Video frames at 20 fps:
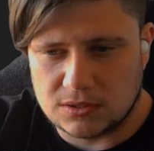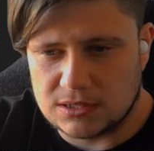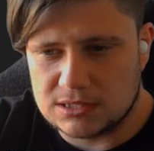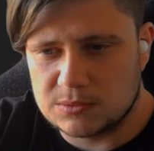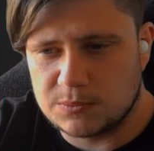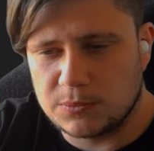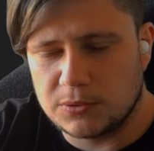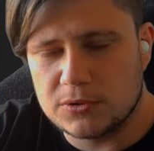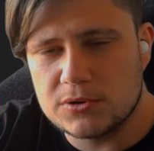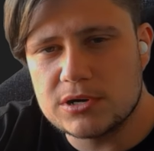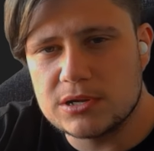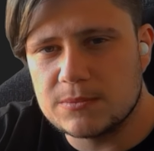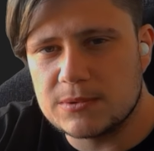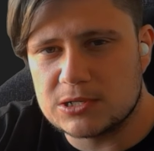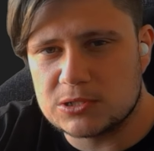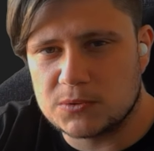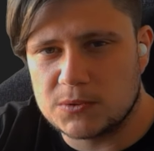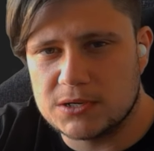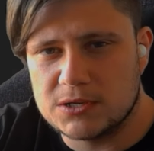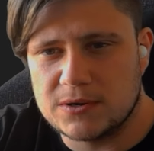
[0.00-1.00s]
That's pretty
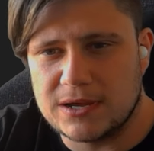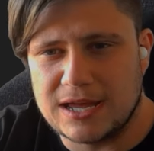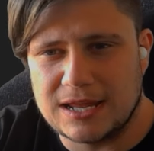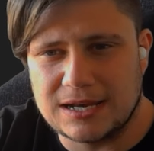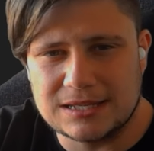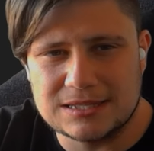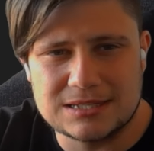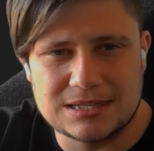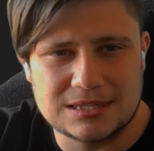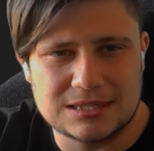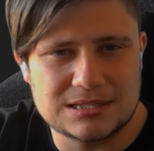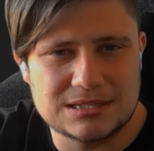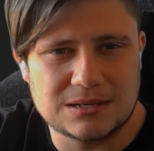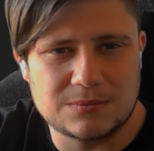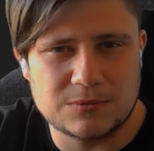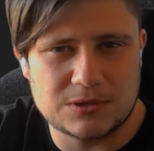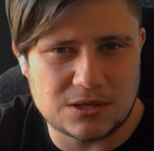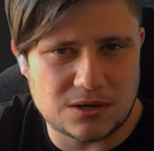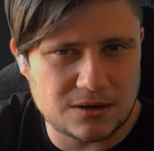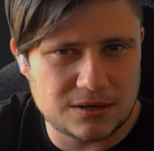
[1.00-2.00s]
much what you're adding to the
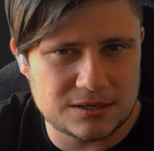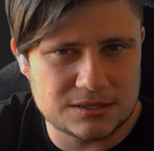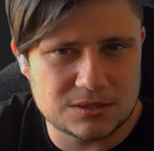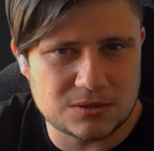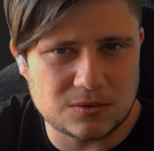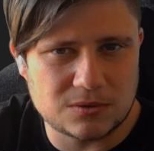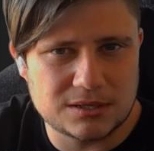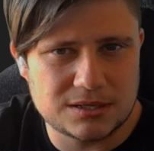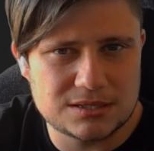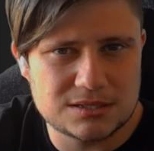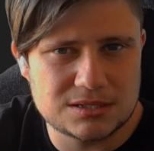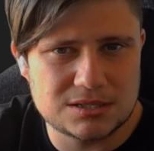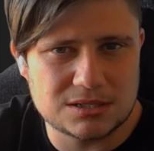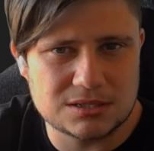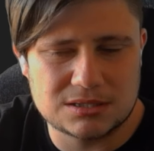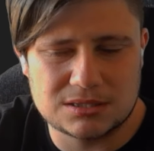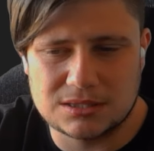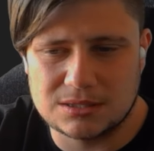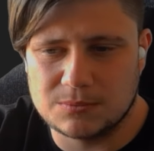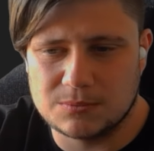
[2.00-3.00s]
team with the Ice Gauntlet. It's
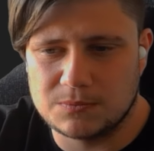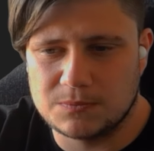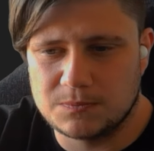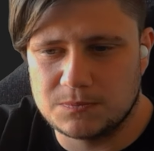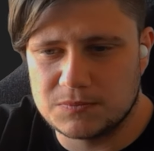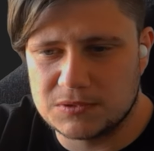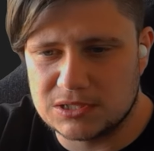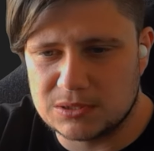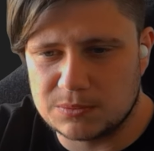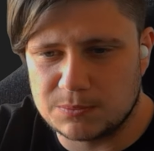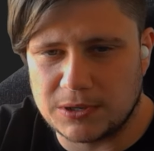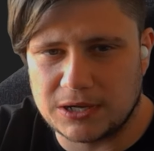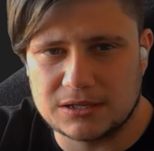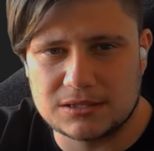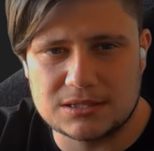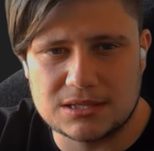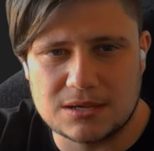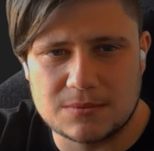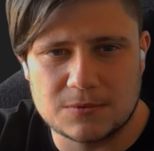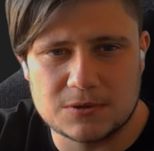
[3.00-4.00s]
just
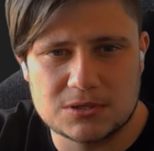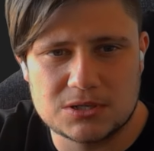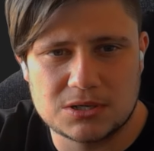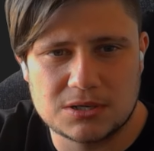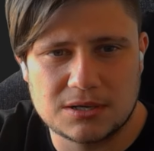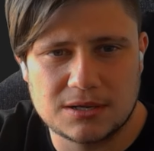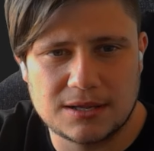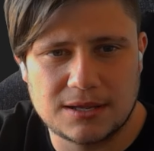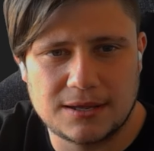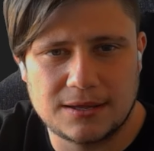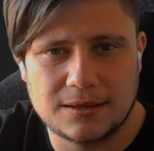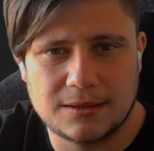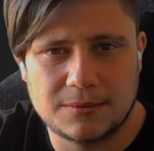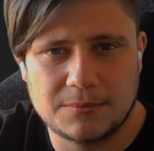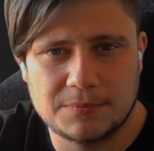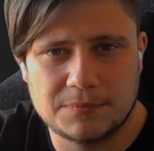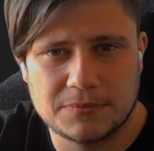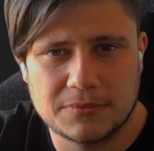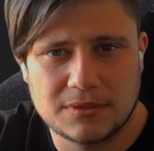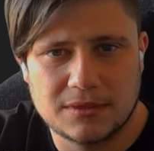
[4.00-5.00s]
spike damage.
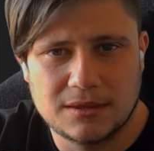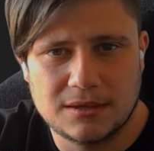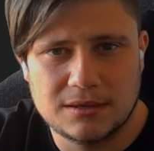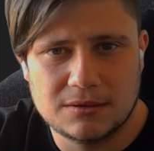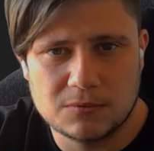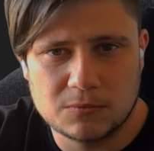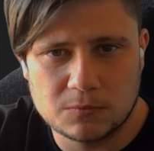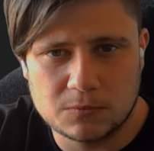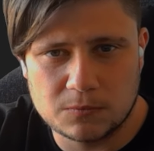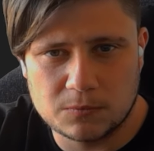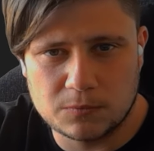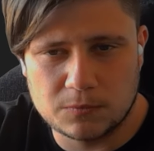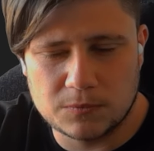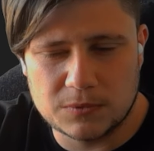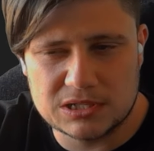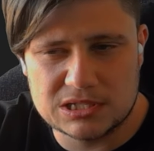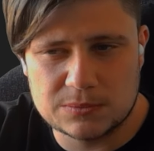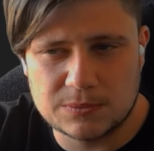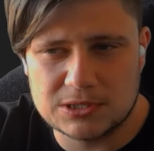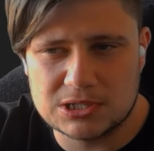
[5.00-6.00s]

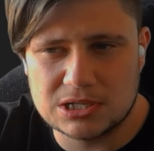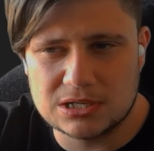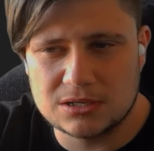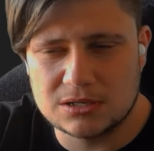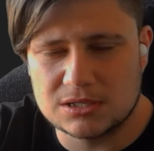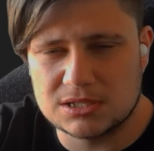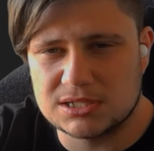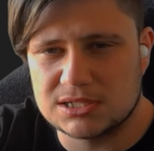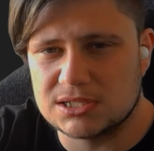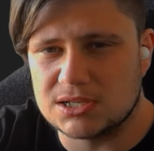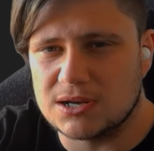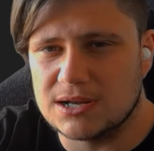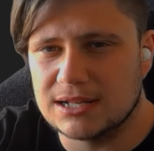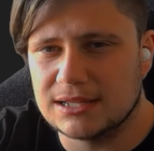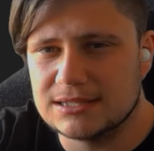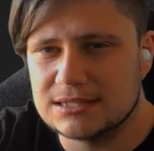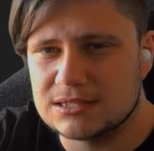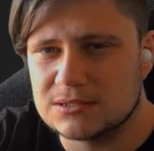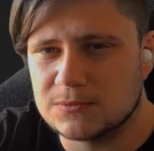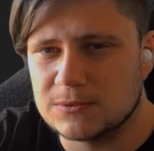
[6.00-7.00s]
Especially in a
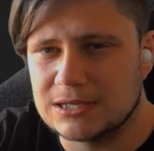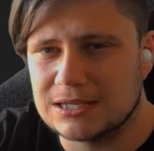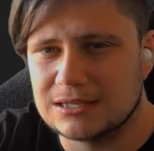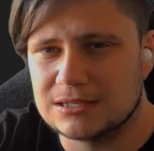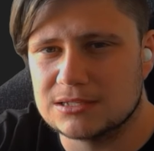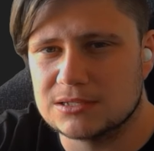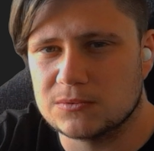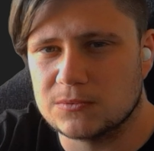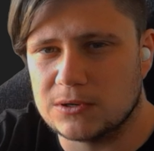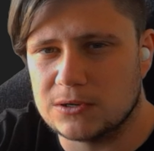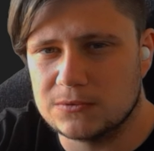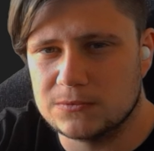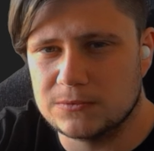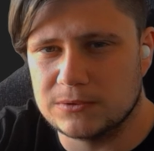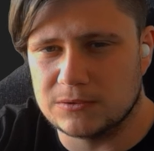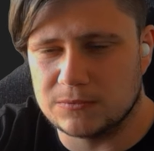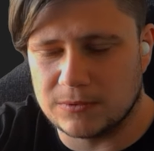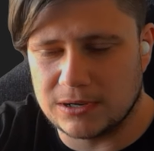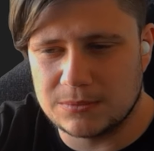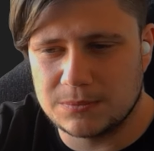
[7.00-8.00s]
silence week as well
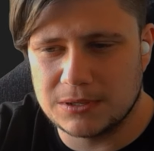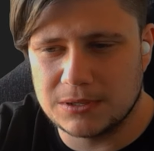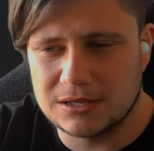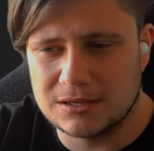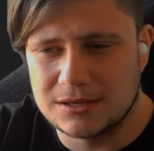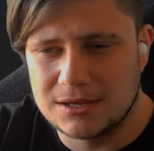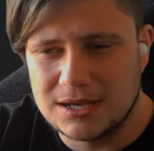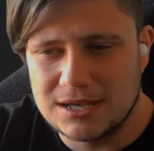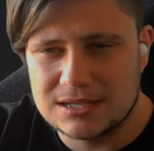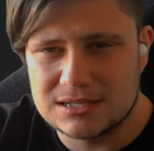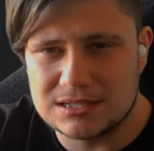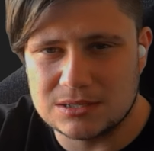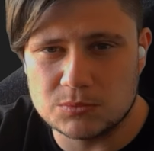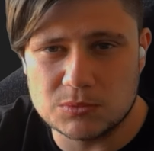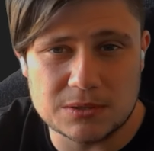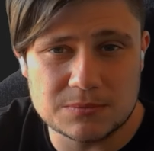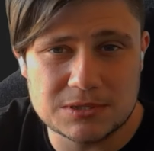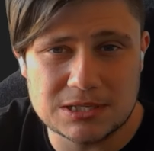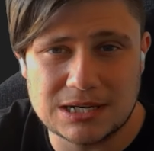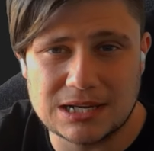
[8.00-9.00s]
with the Rapier.
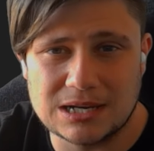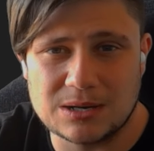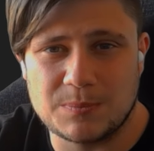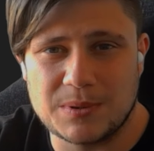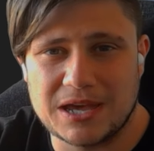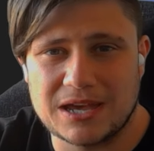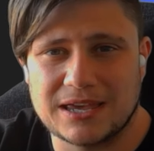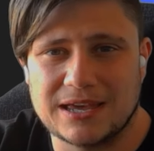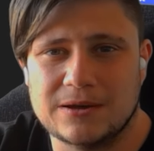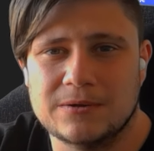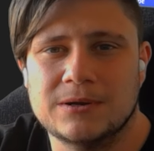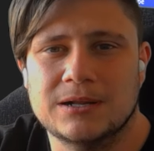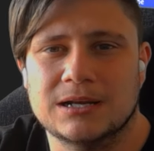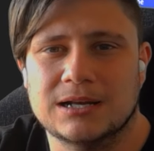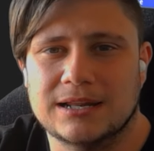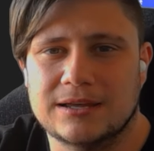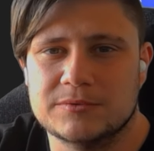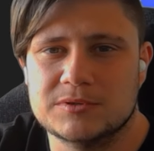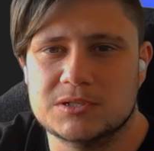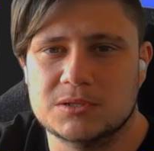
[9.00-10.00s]
Sometimes you need to back out and it
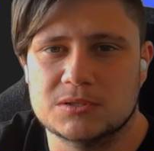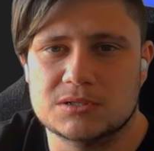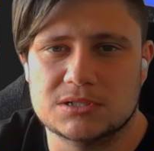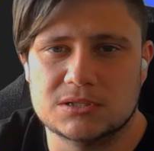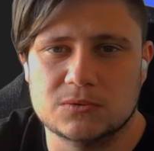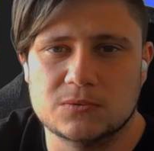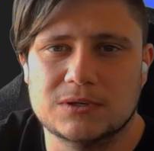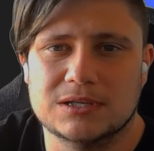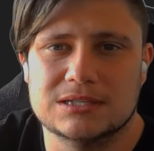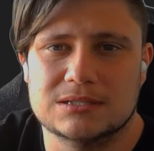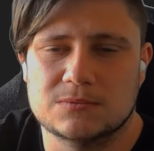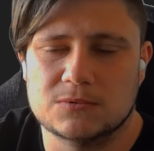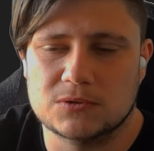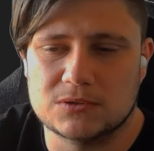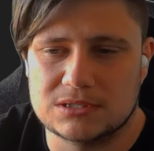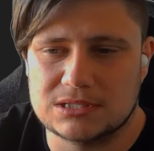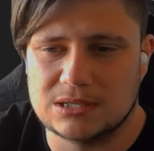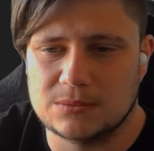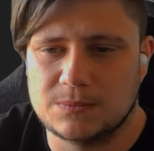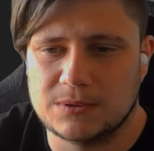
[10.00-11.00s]
allows you to still get some
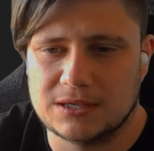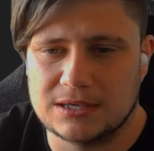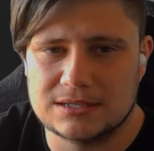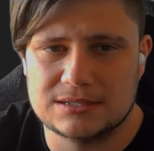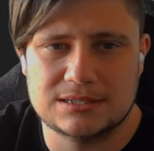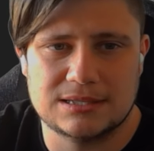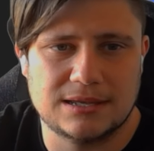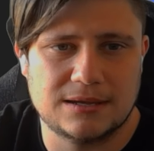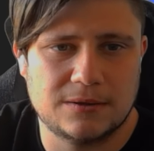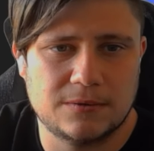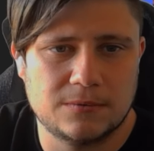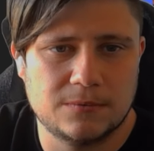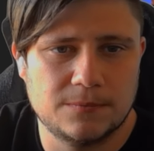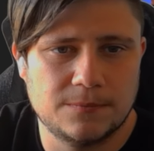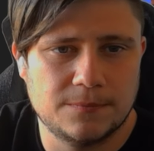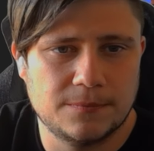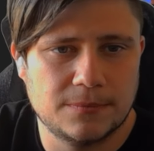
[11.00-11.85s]
good DPS down